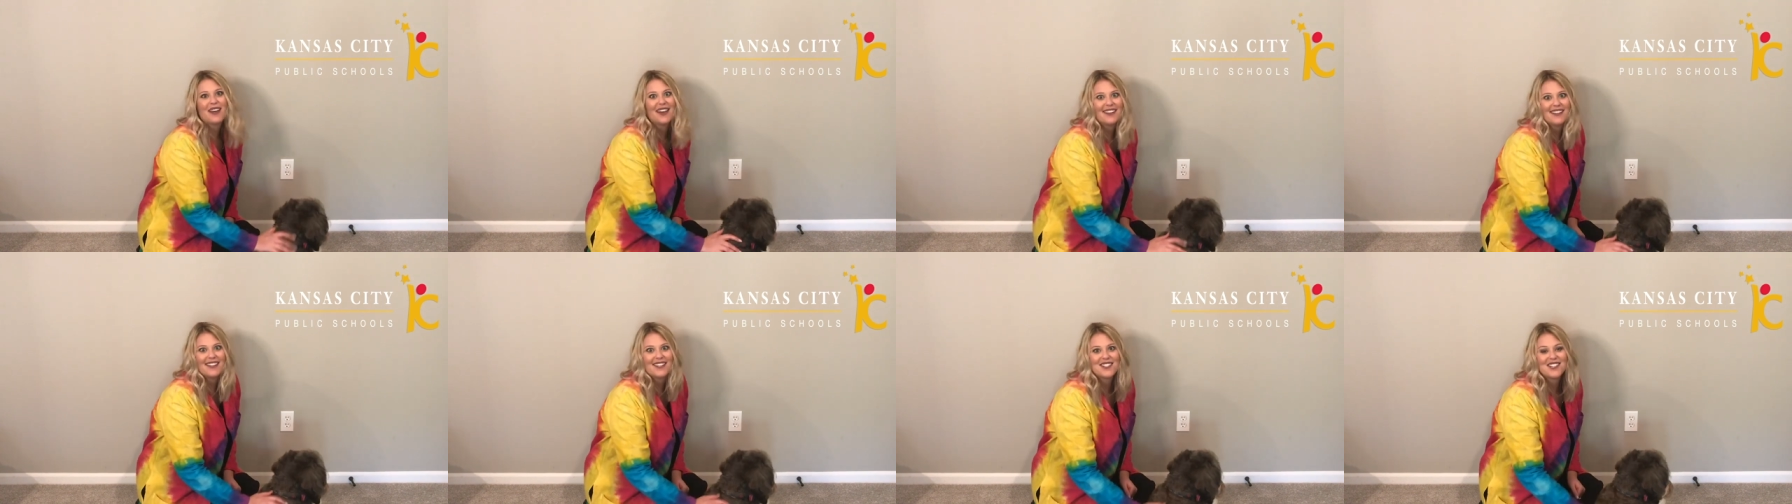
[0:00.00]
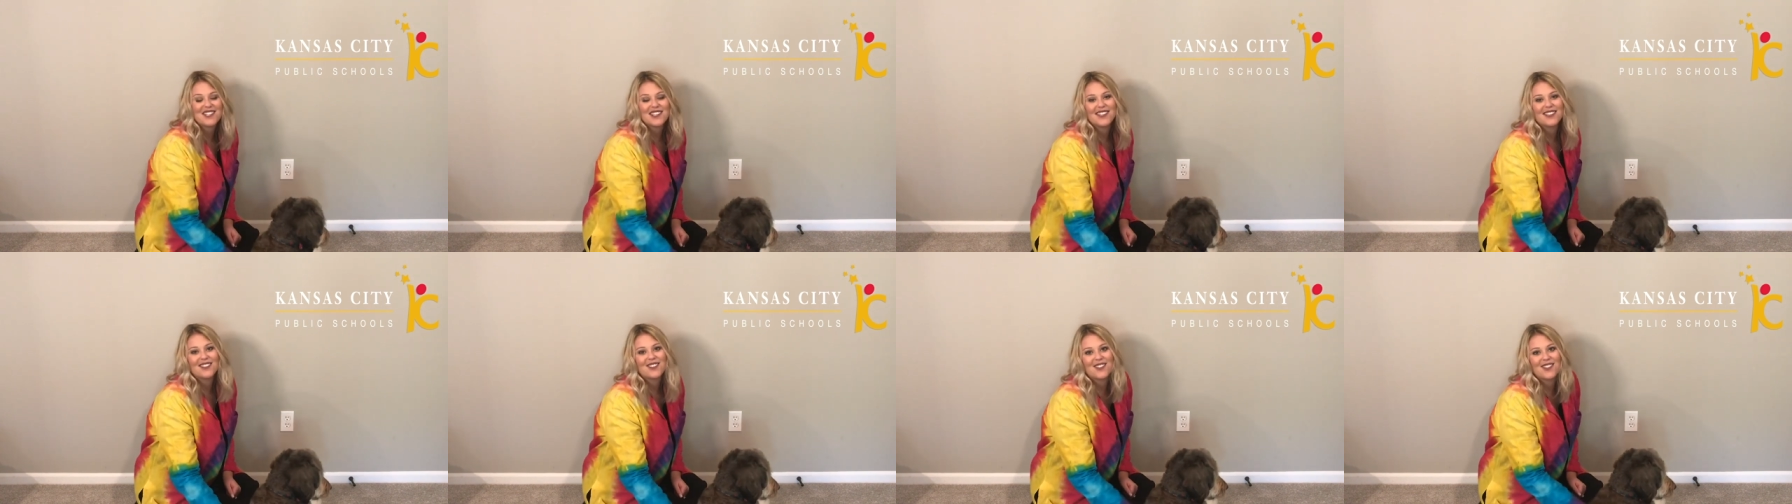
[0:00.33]
Bella
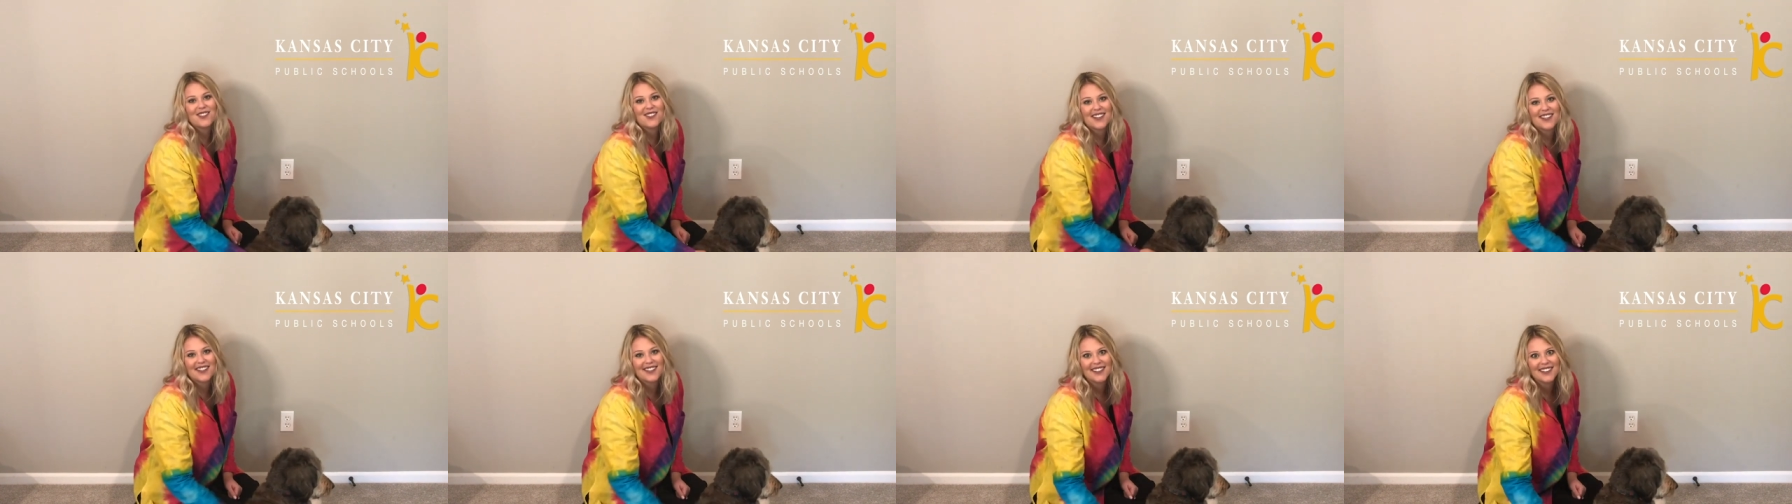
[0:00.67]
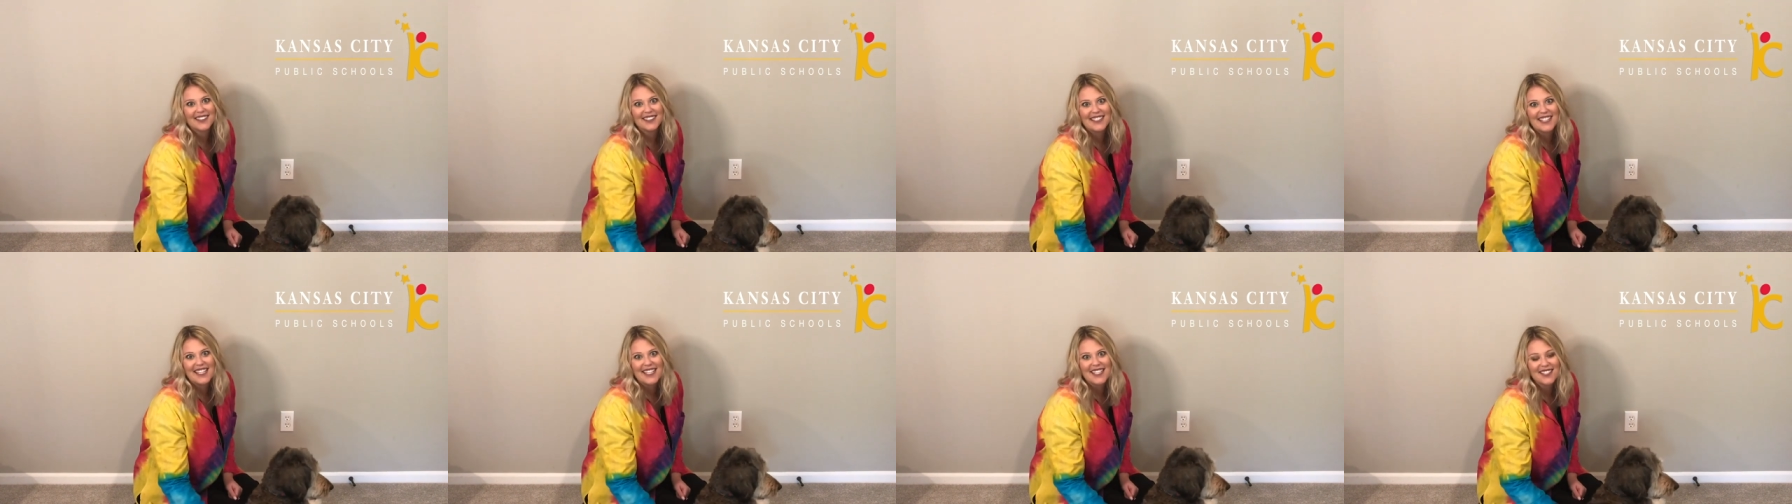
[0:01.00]
choose on
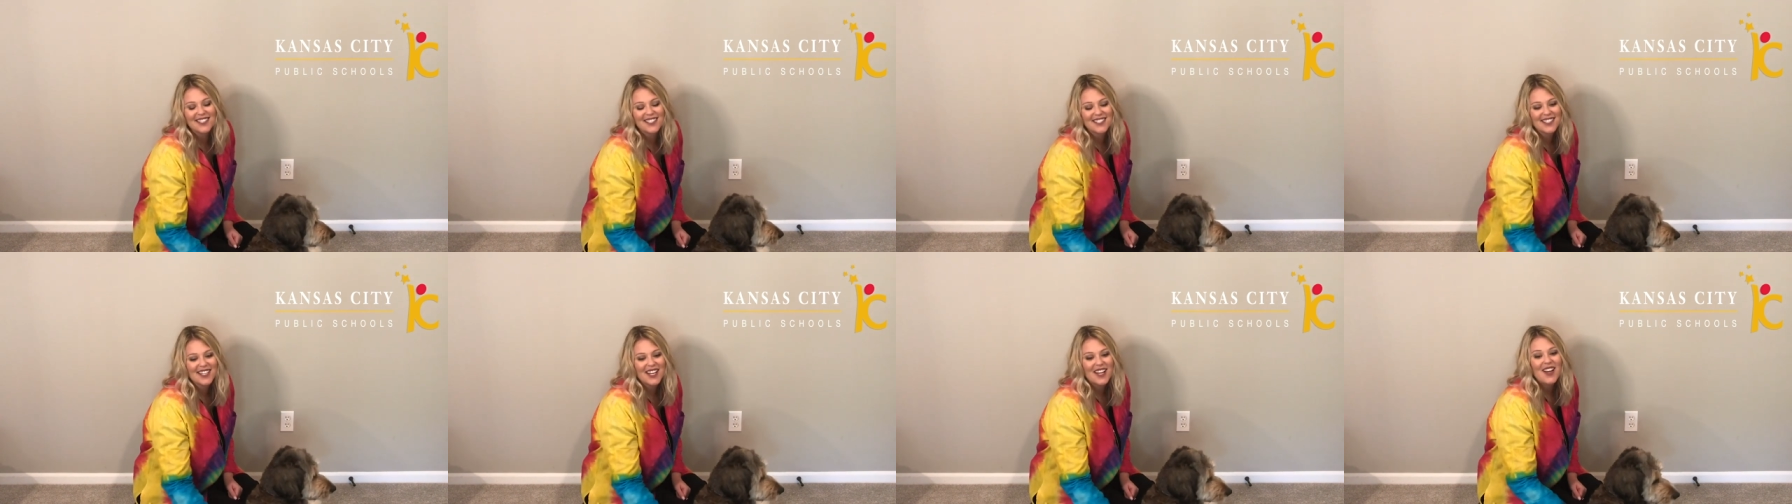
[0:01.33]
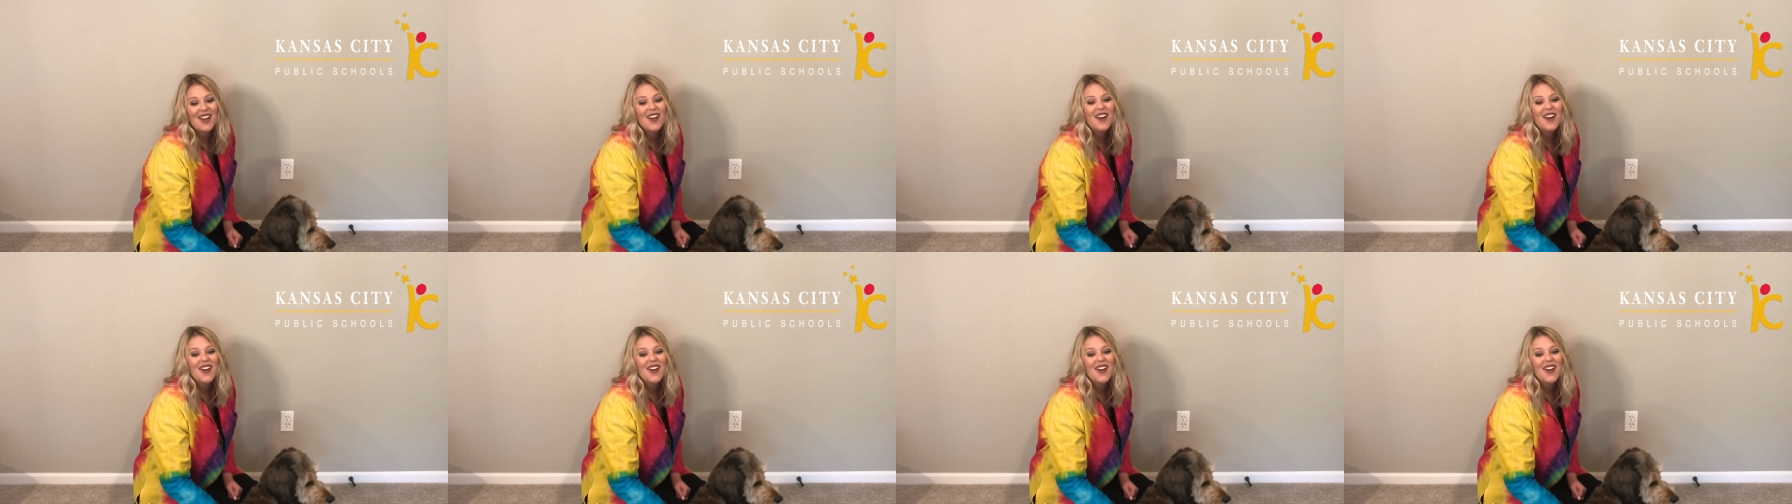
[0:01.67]
her leash.